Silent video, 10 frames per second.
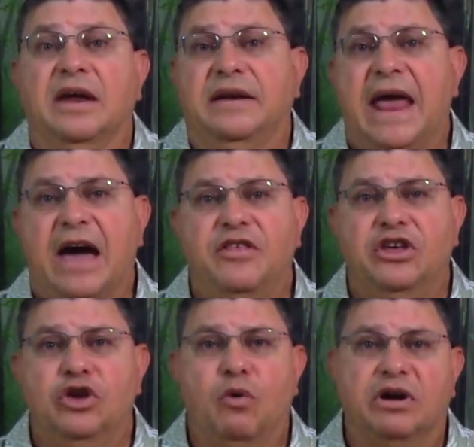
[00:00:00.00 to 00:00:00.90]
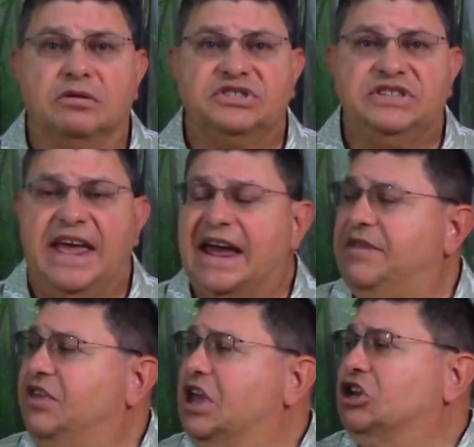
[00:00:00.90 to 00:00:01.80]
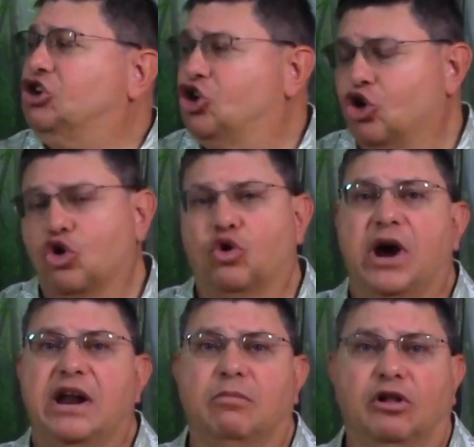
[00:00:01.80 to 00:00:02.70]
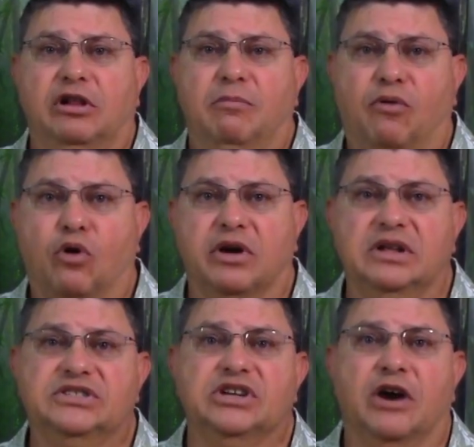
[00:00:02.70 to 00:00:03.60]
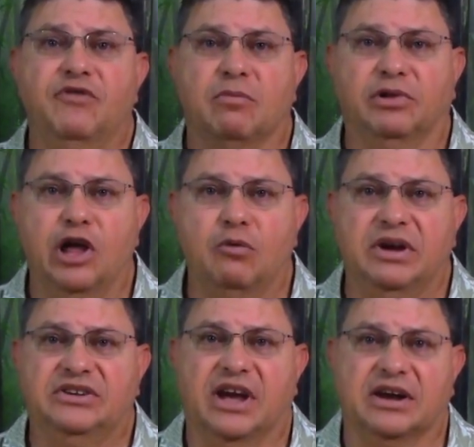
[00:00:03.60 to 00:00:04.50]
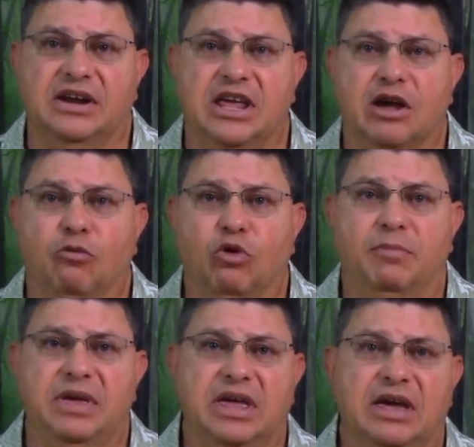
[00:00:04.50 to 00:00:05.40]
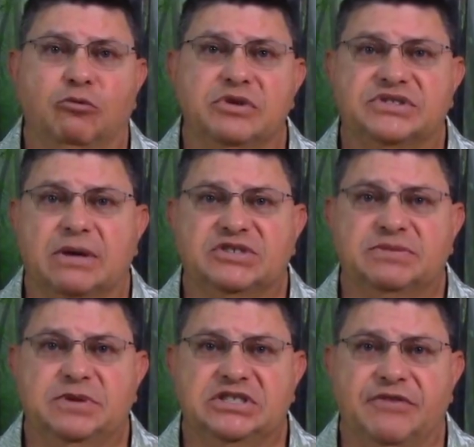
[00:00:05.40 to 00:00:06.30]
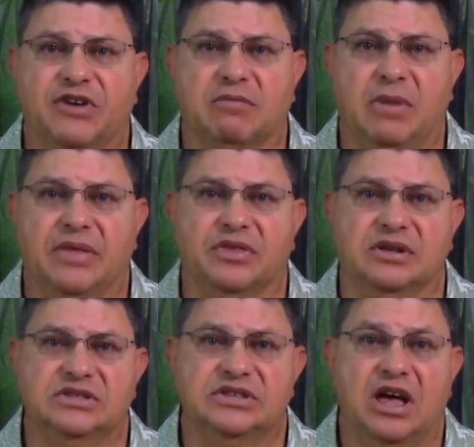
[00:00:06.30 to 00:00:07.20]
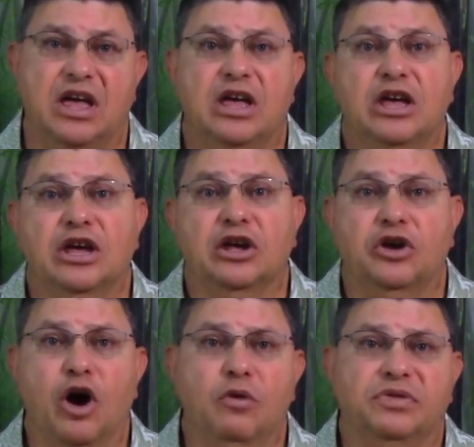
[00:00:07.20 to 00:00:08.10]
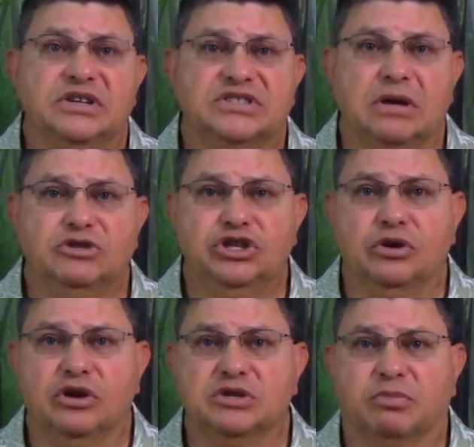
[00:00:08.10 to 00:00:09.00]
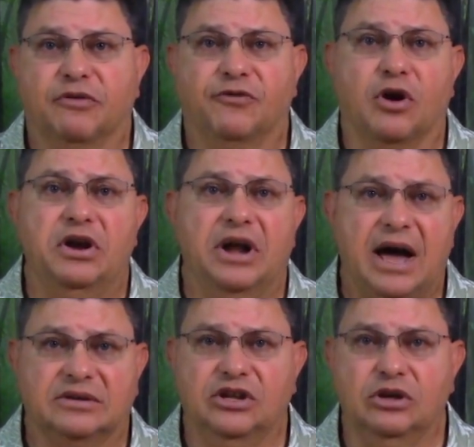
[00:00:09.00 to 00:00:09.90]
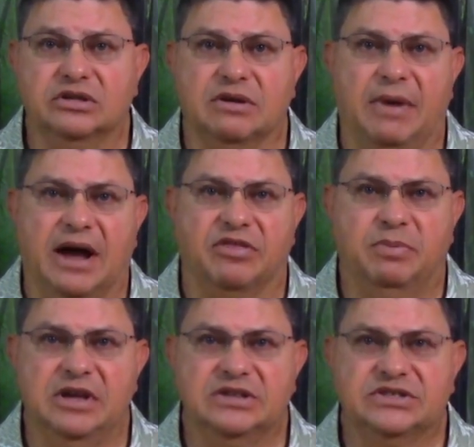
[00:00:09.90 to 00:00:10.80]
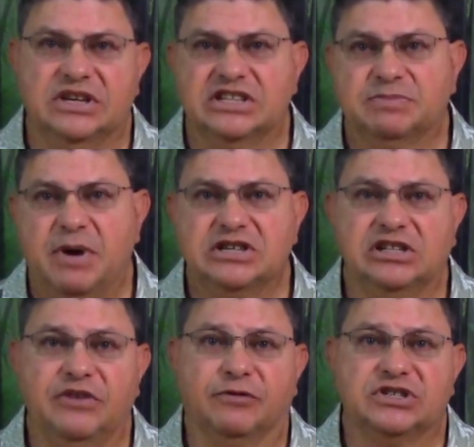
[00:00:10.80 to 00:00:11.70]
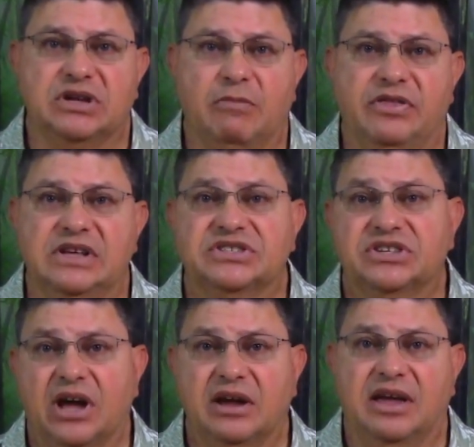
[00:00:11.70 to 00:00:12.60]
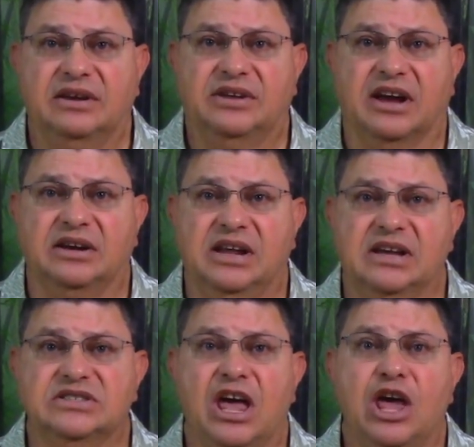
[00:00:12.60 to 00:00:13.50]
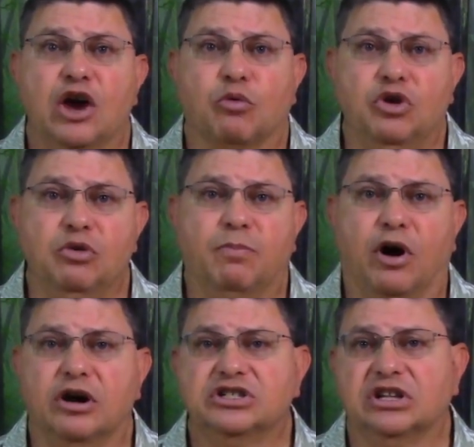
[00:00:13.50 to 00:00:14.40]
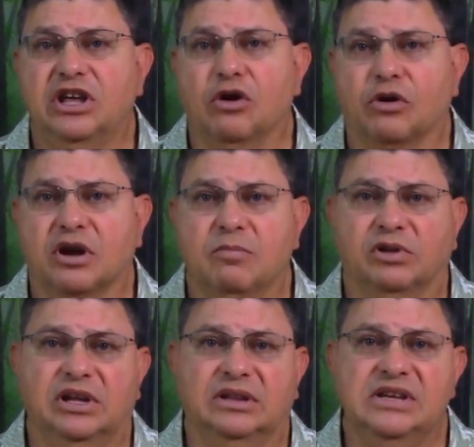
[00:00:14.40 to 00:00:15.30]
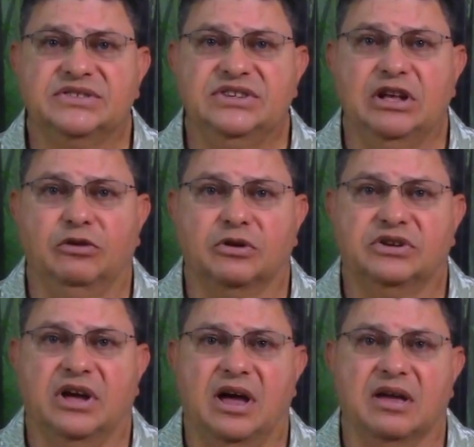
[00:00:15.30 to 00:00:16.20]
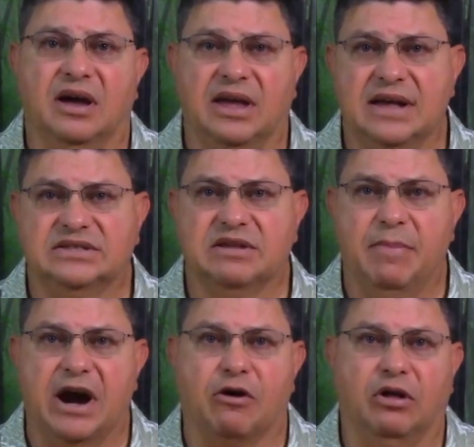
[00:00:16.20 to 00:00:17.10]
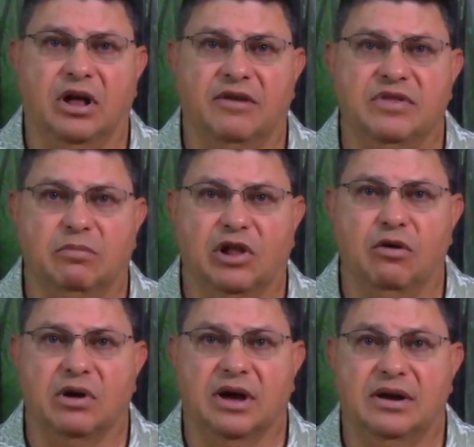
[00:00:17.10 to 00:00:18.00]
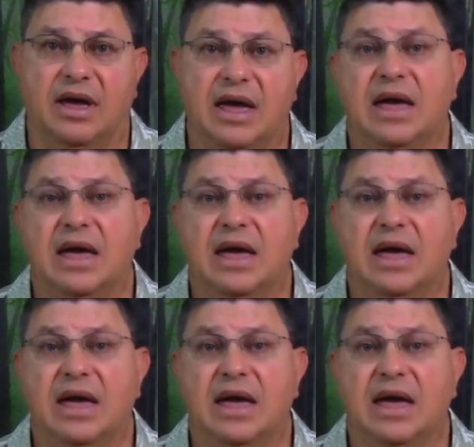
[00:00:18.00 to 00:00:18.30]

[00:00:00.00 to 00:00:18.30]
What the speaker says: Now that you understand the incredible importance of your blowing technique, we'll begin with some specific methods. Note that some shooters prefer not to use a mouthpiece, especially for some of these tonguing techniques where you partially or completely seal your tongue against the barrel of the blowgun.